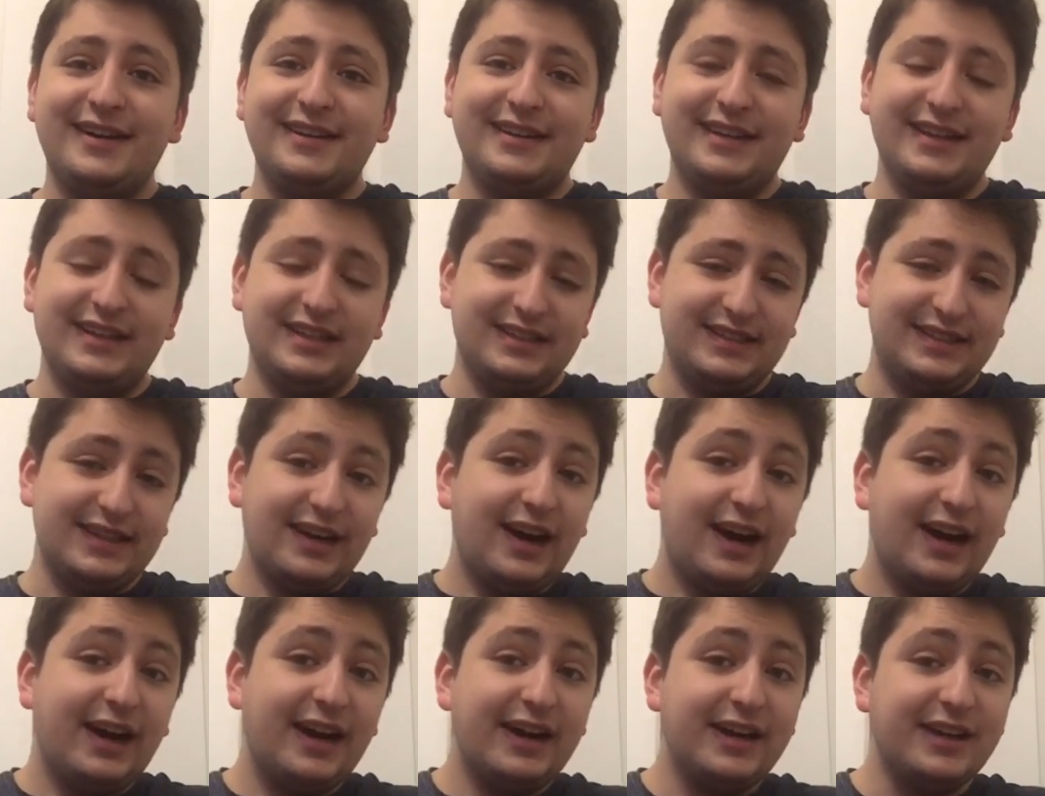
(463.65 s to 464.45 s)
that
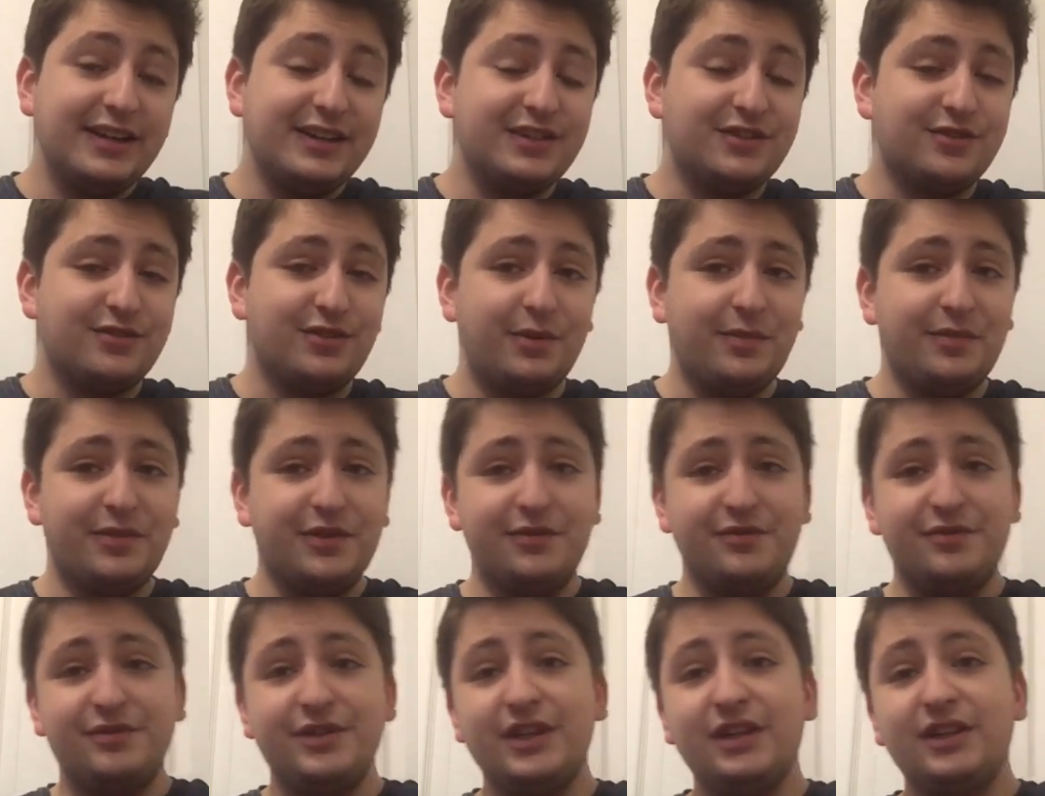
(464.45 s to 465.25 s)
dies from
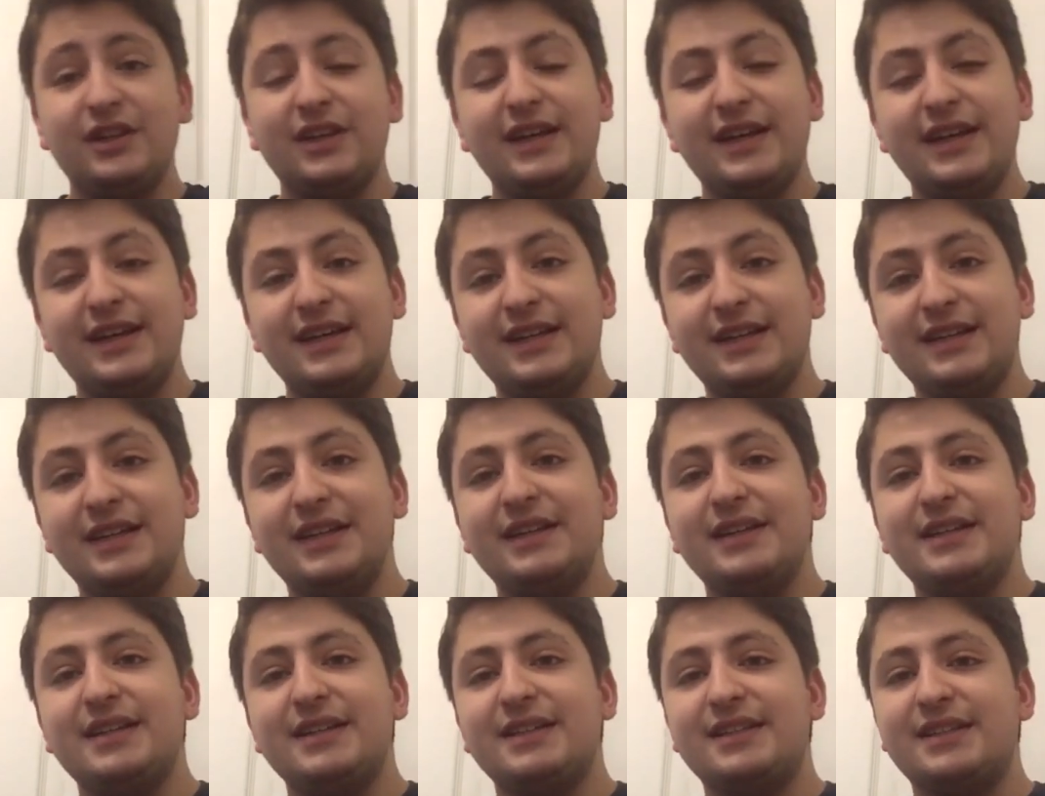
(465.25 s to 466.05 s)
the
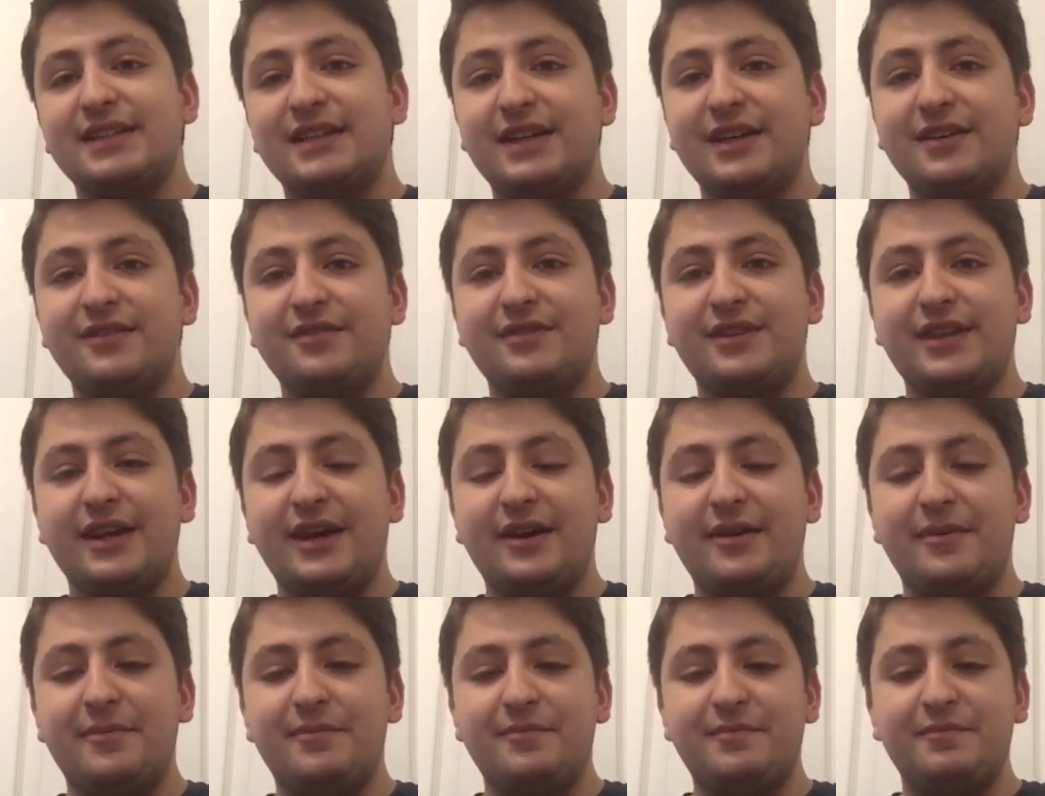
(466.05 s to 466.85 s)
villain to give
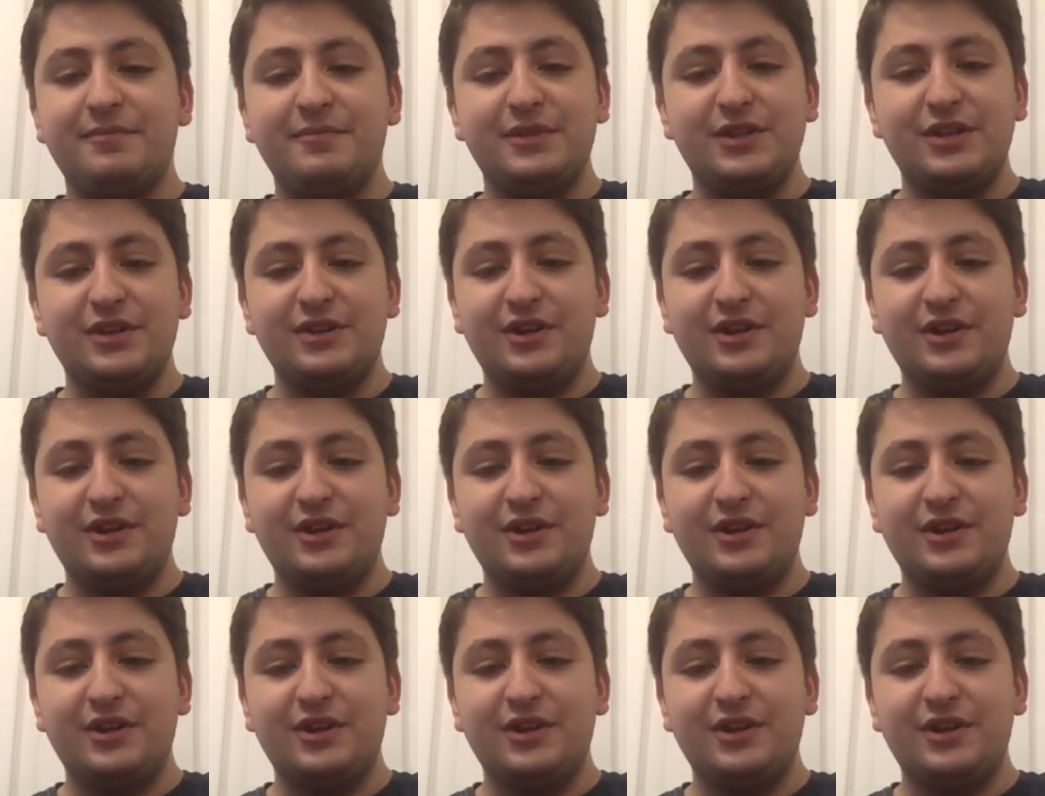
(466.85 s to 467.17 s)
them